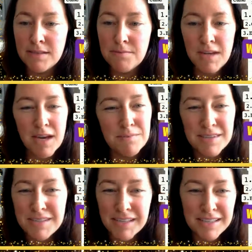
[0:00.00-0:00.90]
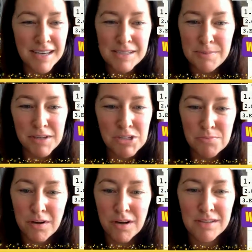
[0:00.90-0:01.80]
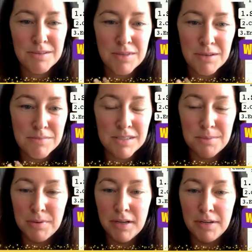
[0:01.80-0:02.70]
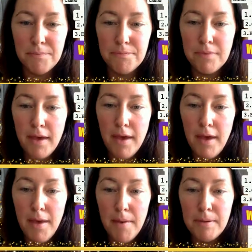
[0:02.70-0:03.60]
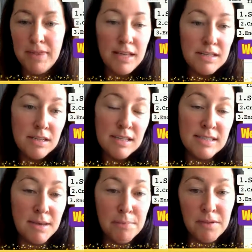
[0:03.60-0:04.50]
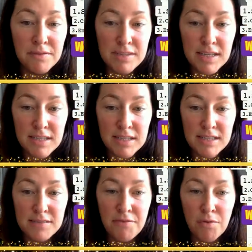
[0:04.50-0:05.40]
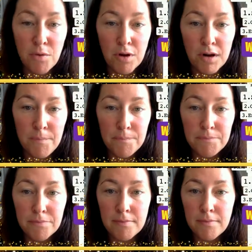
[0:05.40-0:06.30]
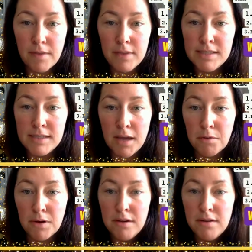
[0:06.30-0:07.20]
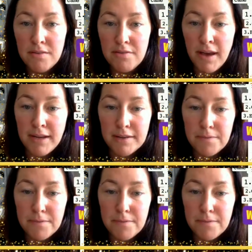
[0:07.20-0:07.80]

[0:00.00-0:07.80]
Sometimes it's an exclamation mark, sometimes it's a period. But that's an example of a sentence for the sight word find.